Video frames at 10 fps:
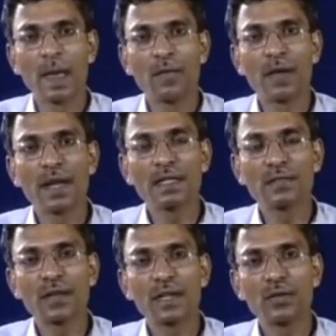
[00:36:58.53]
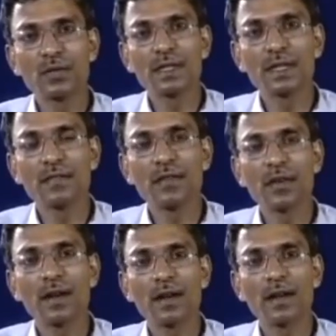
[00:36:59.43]
Whereas if you are using it
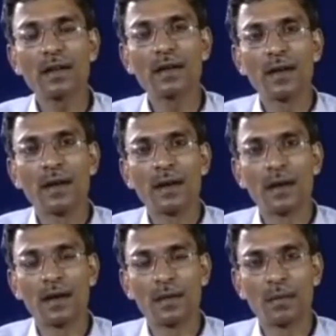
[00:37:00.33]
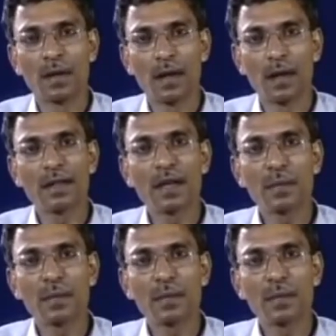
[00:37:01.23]
for other